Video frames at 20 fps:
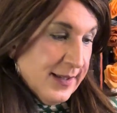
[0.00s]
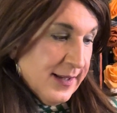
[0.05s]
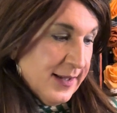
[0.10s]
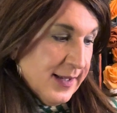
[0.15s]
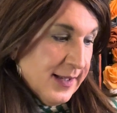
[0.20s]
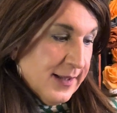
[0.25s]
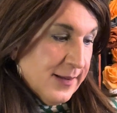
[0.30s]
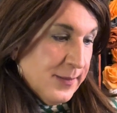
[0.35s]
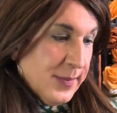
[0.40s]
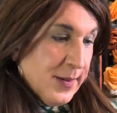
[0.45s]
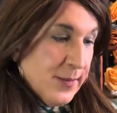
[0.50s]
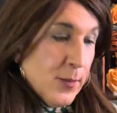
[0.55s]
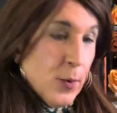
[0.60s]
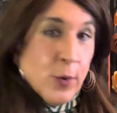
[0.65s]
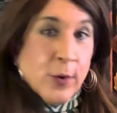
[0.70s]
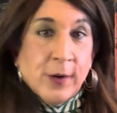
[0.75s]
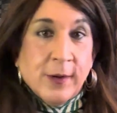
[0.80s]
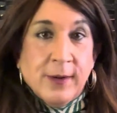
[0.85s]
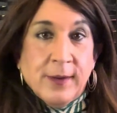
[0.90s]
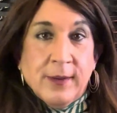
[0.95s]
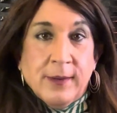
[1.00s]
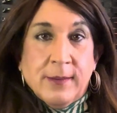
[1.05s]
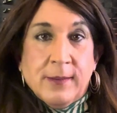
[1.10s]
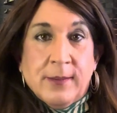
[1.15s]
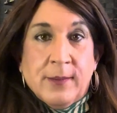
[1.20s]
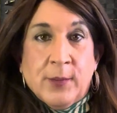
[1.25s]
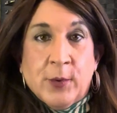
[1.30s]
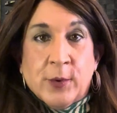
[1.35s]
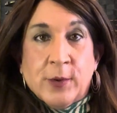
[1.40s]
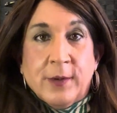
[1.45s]
It could be
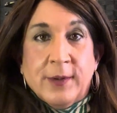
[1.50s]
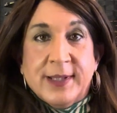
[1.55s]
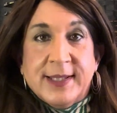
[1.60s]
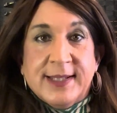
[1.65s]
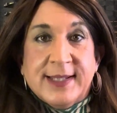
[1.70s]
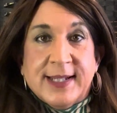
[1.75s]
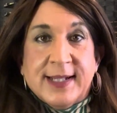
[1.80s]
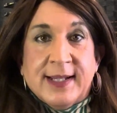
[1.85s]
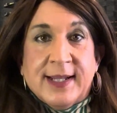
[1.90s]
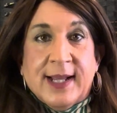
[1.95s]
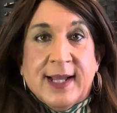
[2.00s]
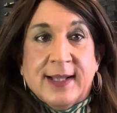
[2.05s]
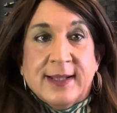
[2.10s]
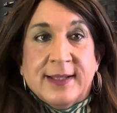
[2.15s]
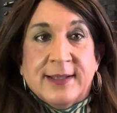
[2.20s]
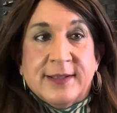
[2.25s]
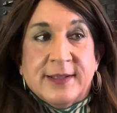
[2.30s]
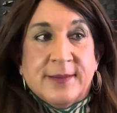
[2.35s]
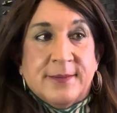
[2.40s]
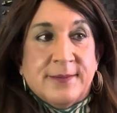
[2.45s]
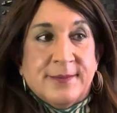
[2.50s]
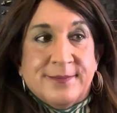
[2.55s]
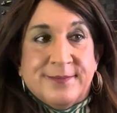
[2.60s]
moralistic nihilism.